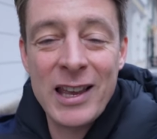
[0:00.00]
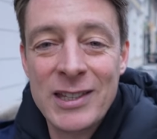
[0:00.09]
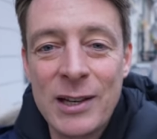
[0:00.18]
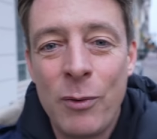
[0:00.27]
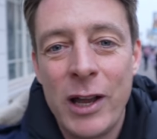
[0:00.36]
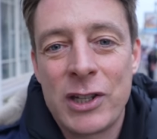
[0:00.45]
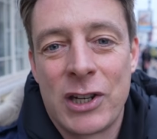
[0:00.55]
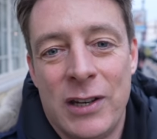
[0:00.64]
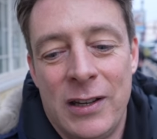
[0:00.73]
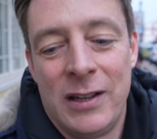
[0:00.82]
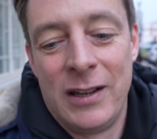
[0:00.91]
I still
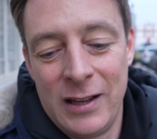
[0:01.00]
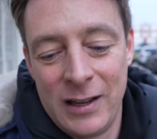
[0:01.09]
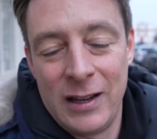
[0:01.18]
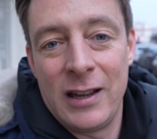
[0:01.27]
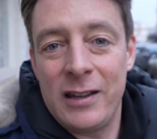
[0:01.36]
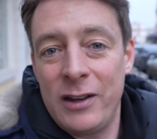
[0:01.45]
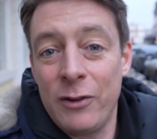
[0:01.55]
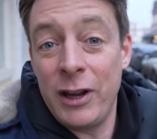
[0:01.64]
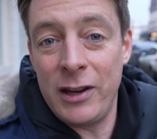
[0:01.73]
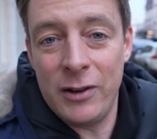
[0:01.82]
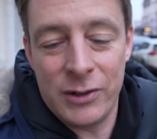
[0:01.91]
watch their
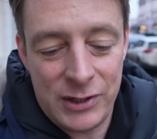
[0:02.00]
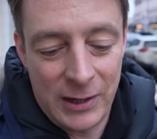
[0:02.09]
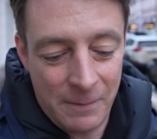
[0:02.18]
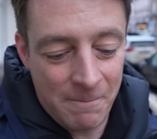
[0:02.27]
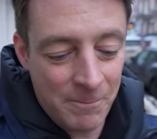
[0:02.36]
videos